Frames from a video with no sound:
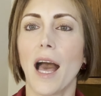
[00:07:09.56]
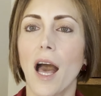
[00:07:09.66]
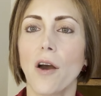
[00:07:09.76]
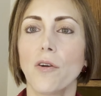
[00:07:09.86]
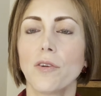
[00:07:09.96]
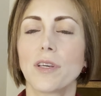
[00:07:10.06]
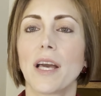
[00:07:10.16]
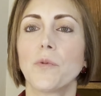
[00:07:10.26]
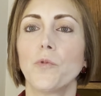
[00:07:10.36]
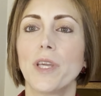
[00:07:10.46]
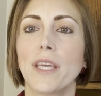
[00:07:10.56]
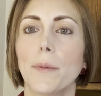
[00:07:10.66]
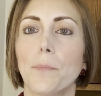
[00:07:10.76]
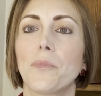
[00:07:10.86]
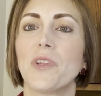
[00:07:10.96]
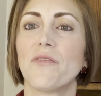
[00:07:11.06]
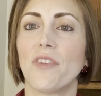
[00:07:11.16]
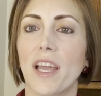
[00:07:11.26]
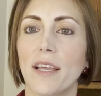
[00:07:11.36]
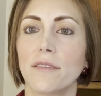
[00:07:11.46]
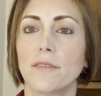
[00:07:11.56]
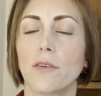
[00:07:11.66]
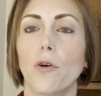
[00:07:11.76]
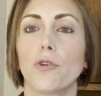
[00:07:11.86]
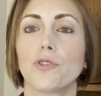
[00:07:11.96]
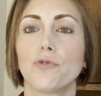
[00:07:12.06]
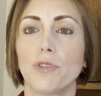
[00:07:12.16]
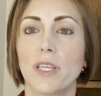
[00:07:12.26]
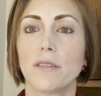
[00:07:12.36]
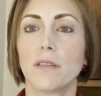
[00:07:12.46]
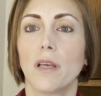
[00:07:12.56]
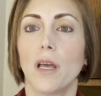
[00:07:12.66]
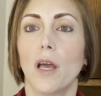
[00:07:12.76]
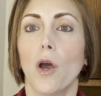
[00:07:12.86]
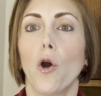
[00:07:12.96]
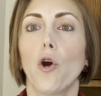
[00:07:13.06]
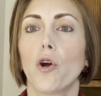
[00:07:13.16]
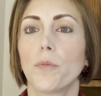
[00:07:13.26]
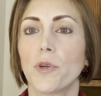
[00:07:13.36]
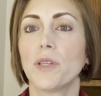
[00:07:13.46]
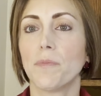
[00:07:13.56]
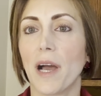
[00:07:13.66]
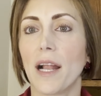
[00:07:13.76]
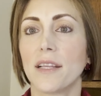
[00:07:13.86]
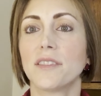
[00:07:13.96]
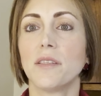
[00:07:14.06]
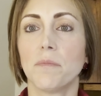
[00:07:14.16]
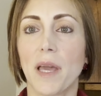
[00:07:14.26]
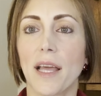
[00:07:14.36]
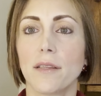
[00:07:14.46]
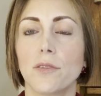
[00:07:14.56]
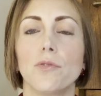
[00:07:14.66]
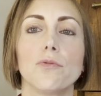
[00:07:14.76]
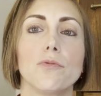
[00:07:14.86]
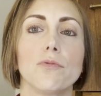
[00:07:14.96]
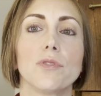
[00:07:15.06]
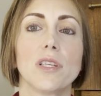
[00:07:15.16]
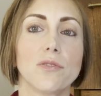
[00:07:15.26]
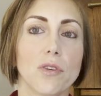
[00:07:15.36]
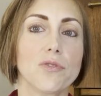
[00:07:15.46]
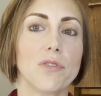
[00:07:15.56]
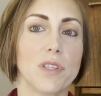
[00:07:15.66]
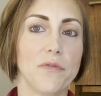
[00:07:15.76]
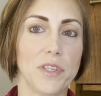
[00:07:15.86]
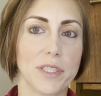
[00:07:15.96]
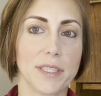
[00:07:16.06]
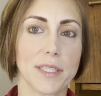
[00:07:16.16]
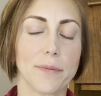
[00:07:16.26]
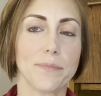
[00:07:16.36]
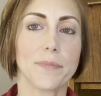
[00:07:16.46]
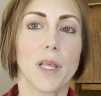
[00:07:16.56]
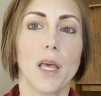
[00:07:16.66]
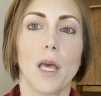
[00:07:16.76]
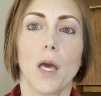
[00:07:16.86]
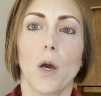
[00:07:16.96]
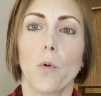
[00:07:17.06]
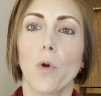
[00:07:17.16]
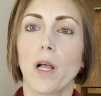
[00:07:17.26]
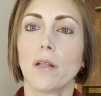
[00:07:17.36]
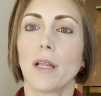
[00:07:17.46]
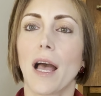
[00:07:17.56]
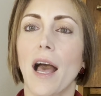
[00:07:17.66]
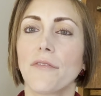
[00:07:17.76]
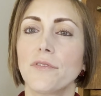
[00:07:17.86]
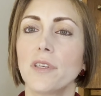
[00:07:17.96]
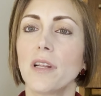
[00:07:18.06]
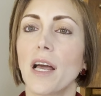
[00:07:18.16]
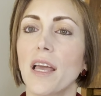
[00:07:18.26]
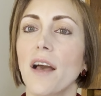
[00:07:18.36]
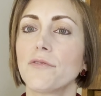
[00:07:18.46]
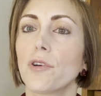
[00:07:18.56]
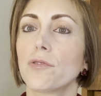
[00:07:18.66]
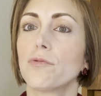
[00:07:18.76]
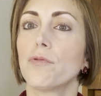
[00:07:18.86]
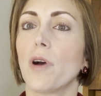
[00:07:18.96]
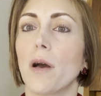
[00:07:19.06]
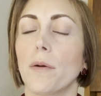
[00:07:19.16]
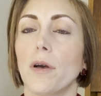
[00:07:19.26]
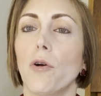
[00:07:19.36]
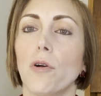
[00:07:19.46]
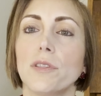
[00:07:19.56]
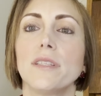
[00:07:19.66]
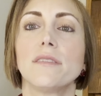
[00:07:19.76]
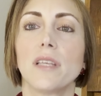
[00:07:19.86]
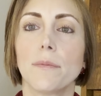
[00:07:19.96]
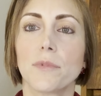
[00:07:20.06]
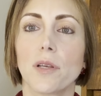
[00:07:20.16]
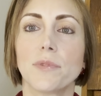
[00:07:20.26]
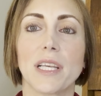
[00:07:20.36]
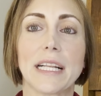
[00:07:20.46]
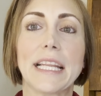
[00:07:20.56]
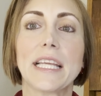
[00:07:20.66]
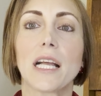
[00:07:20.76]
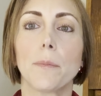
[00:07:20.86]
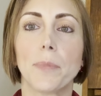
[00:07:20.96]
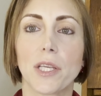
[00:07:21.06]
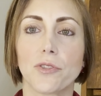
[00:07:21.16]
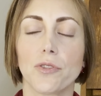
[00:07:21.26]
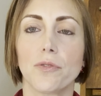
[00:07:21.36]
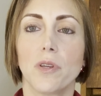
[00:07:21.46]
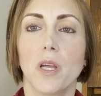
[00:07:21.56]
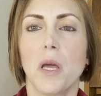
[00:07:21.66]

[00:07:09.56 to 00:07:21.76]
How can we prevent or treat hormone imbalance in men due to testosterone deficiency? Well, after I have talked to uh, all these symptoms and clinical picture,